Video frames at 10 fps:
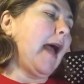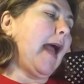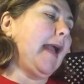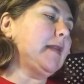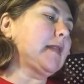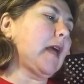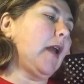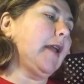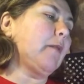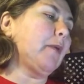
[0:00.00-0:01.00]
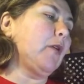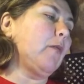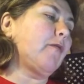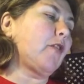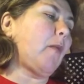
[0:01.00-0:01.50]
A sonic
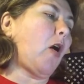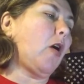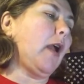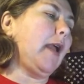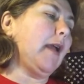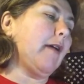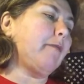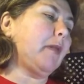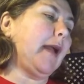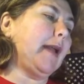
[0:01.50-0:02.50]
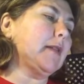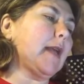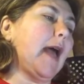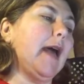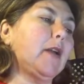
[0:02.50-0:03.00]
boom from RAF planes
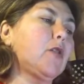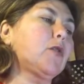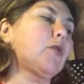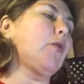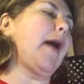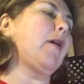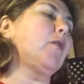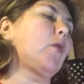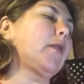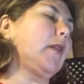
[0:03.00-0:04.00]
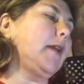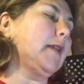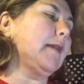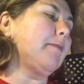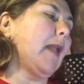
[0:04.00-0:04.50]
echoed throughout North
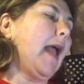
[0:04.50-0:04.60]
London